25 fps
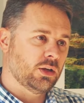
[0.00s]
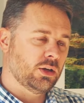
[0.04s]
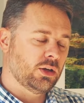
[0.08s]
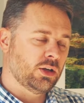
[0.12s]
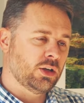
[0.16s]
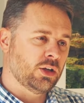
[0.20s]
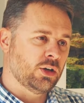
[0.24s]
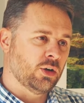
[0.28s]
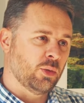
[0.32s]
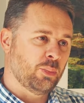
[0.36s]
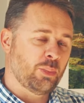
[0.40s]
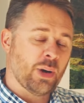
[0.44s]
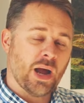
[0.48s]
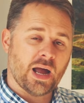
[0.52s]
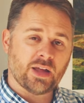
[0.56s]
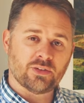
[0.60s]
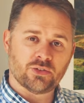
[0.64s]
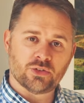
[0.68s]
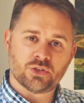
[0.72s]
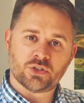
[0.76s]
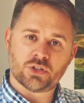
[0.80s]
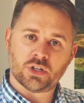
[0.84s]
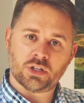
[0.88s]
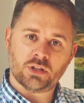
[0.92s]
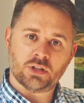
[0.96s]
You know,
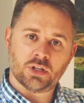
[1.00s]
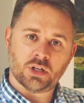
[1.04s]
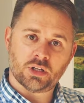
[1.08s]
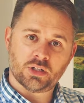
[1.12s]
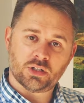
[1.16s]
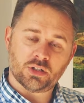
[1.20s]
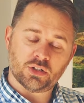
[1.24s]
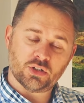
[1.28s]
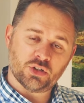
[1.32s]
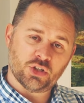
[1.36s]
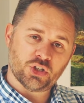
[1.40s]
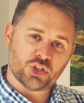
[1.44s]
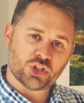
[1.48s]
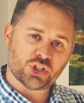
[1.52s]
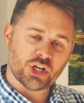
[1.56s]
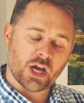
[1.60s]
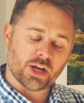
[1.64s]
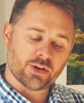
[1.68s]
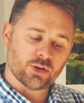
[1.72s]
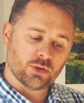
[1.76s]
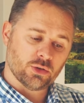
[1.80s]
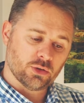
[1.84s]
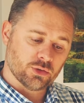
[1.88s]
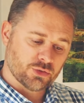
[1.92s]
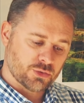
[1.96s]
patterns in the
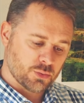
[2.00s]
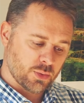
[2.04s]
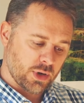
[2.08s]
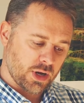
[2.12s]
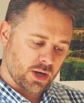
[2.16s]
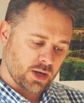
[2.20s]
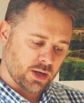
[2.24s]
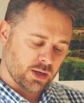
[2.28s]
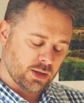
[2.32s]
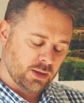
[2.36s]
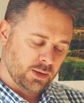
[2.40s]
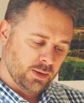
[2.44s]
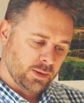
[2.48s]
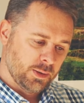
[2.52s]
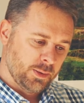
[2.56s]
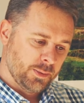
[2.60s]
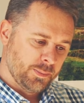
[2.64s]
shadows where